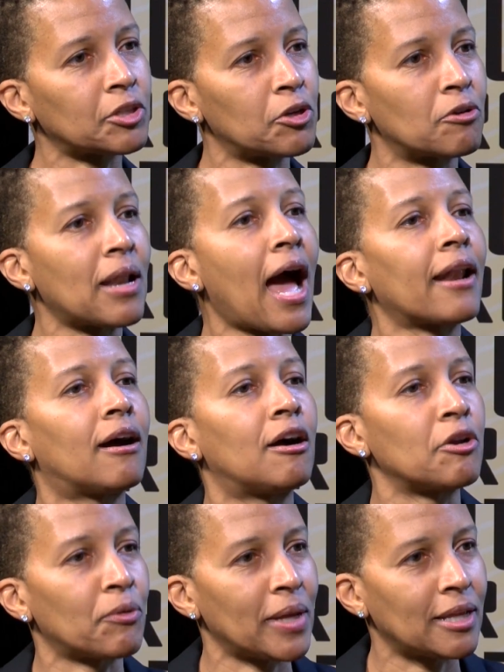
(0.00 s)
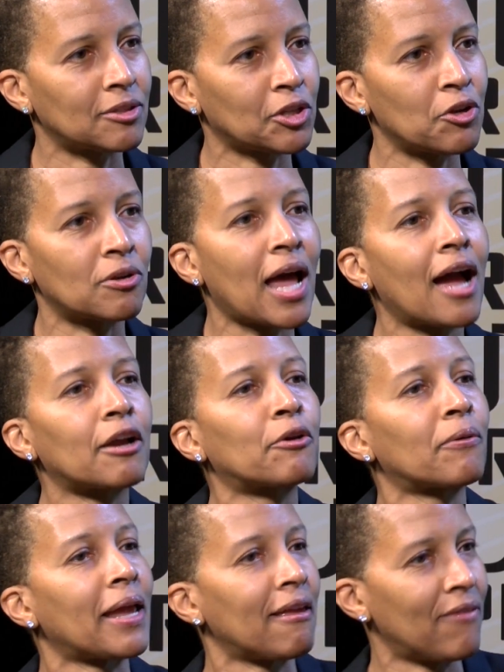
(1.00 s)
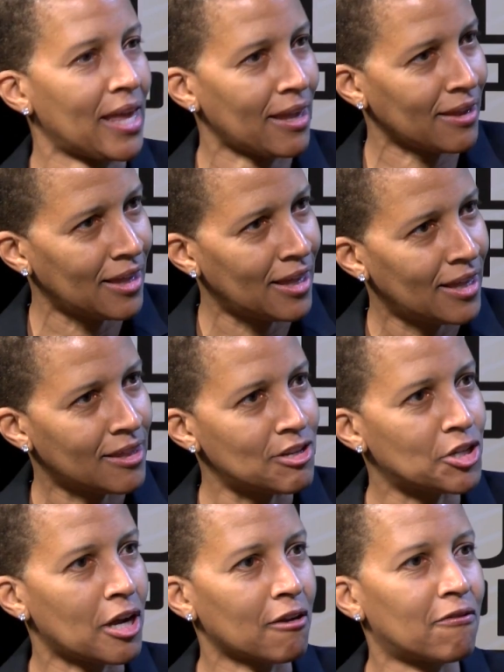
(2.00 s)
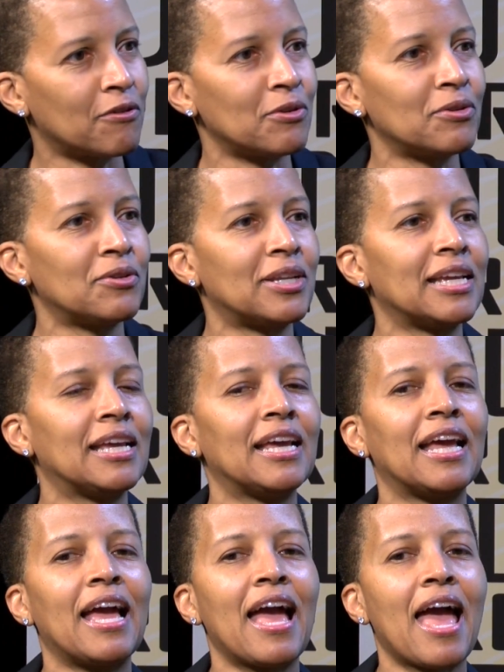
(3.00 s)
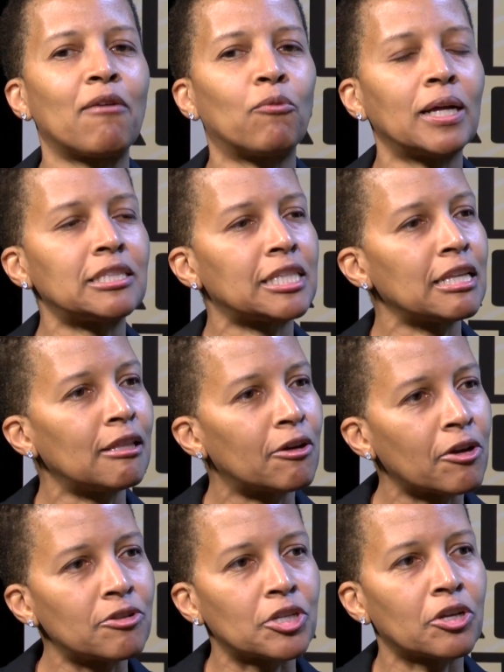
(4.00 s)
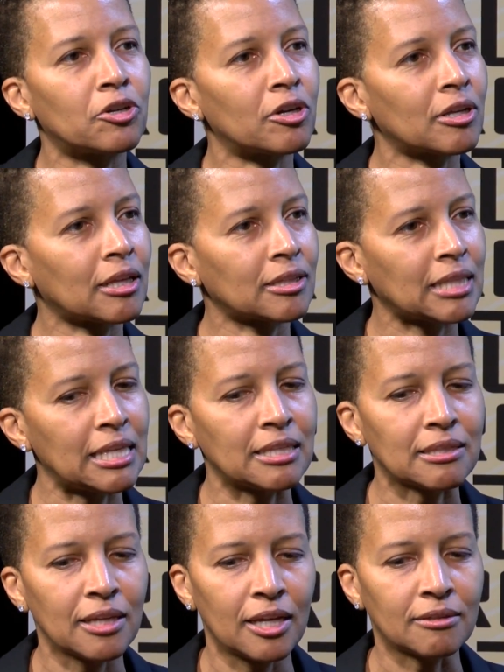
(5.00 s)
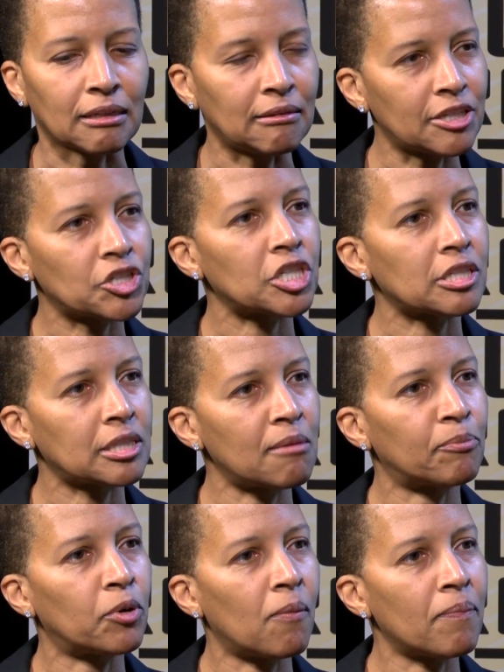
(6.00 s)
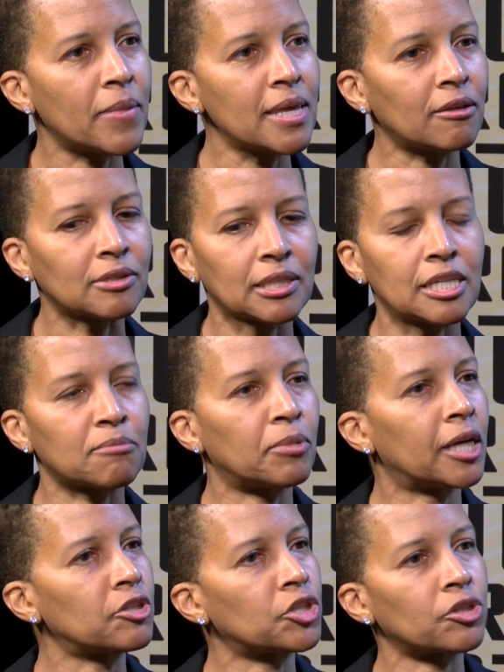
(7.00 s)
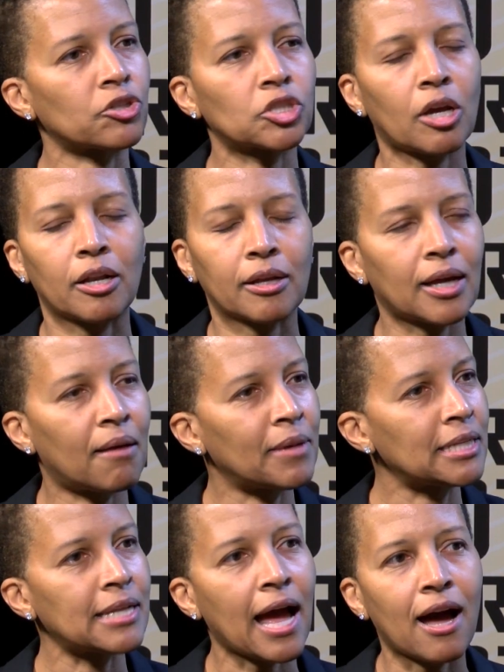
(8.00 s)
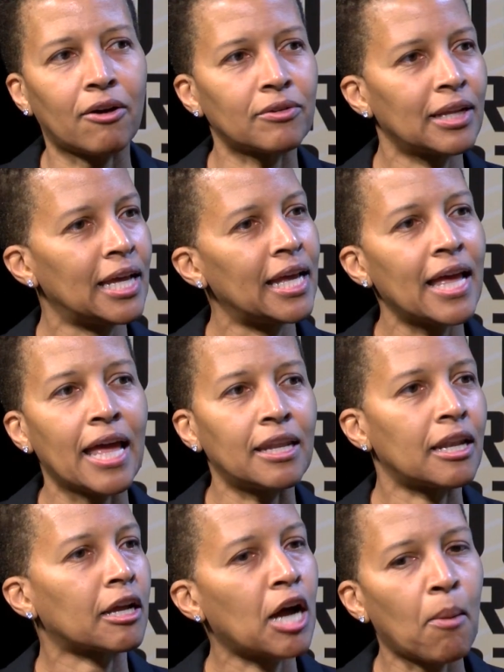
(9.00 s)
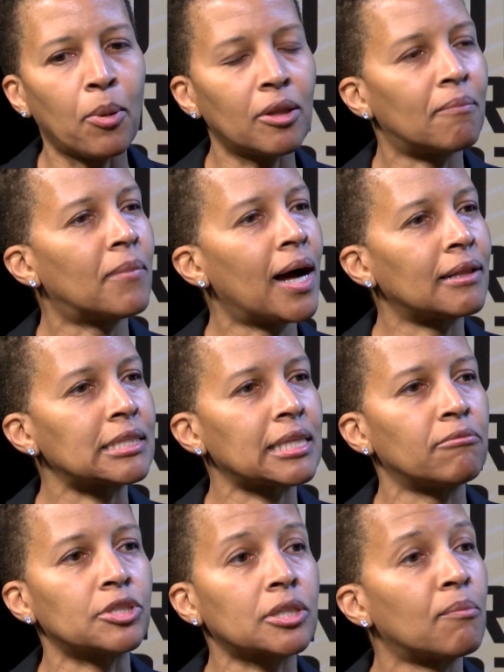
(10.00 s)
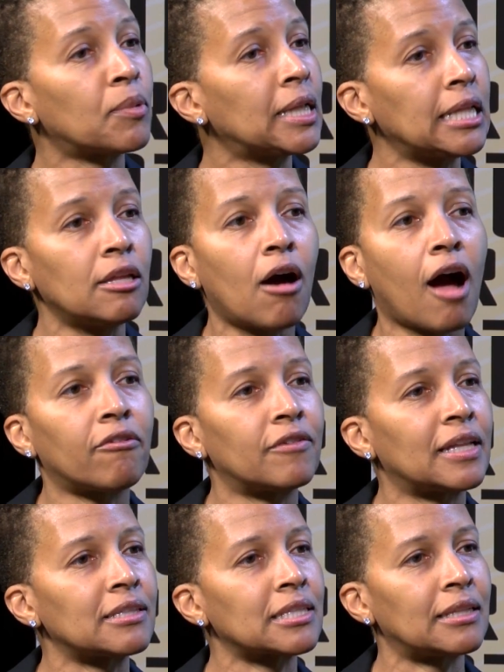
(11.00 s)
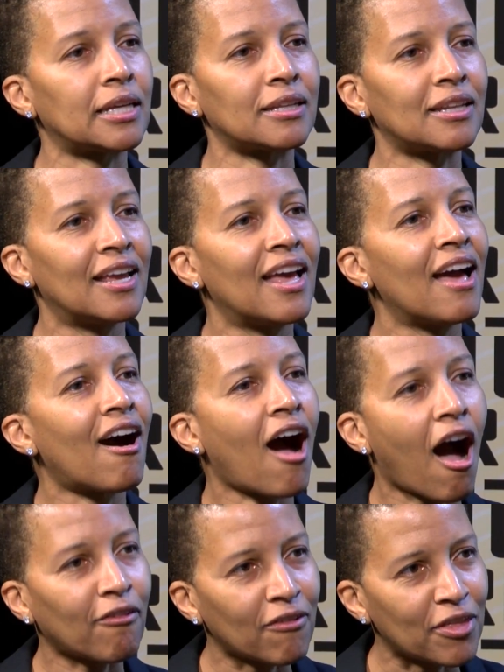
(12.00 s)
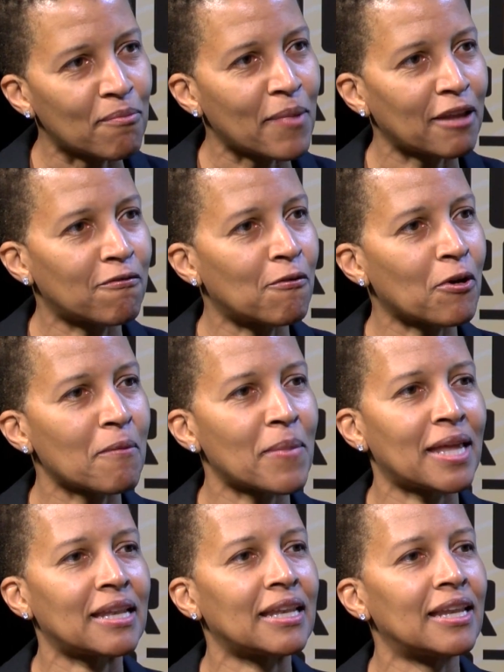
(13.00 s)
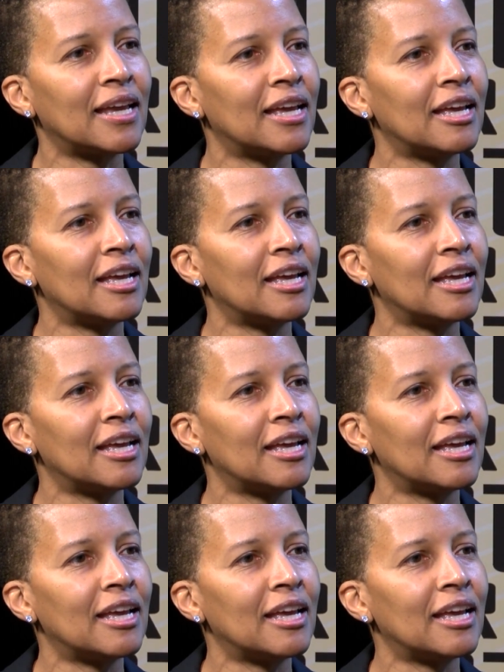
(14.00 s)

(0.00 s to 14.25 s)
so you're not hungry, so you're not craving the junk food. And once you learn to cook these delicious, simple meals, his blood sugar started coming down. And in a couple of months, he was completely off of insulin, off of the metformin,